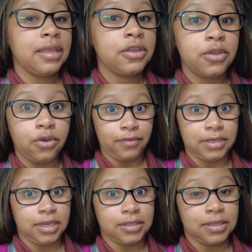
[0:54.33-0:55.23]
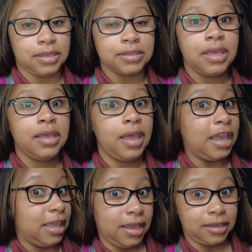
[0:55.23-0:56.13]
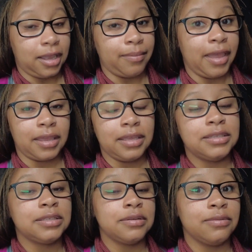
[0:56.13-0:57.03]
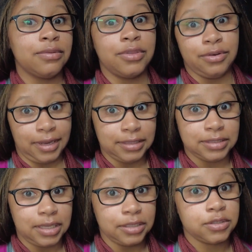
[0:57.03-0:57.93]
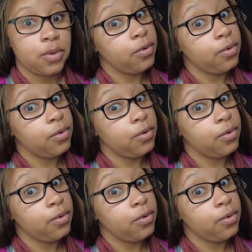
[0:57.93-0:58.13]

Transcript: COVID test because I can't get back into the United States